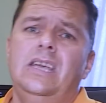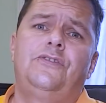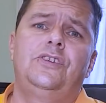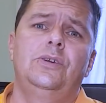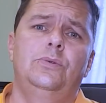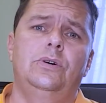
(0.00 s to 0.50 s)

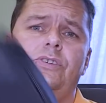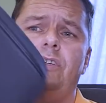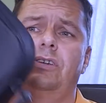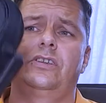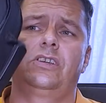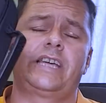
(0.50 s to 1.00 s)

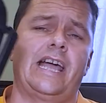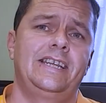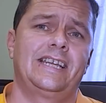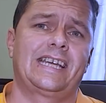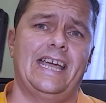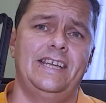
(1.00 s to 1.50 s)
you could
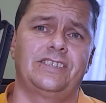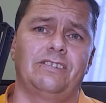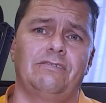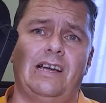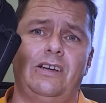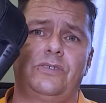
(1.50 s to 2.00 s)
take the case
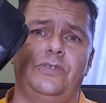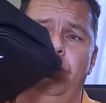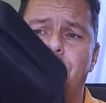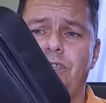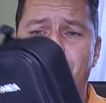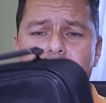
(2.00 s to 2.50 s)
around with
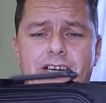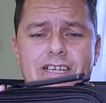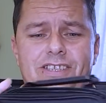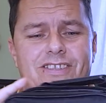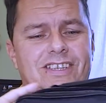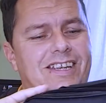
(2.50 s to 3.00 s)
you. It's a
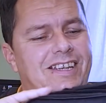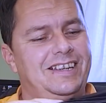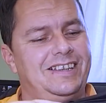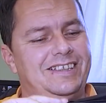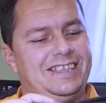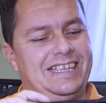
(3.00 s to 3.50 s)
nice,
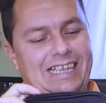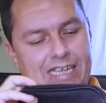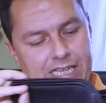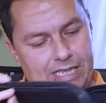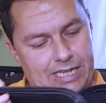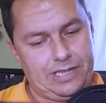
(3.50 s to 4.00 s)
yeah,
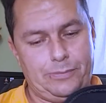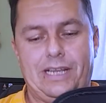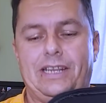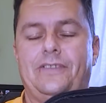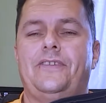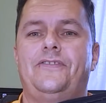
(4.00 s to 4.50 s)
I like the
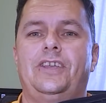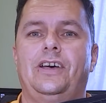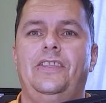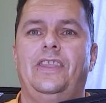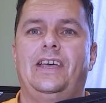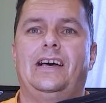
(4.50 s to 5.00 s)
way that they've
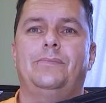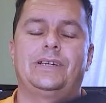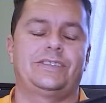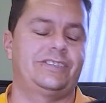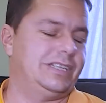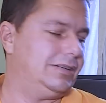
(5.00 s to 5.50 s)
done that,
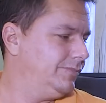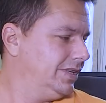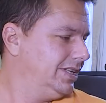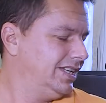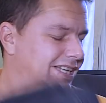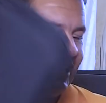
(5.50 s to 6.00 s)
but
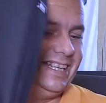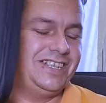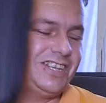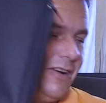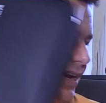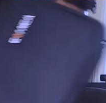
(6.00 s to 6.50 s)
you
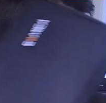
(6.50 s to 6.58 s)
don't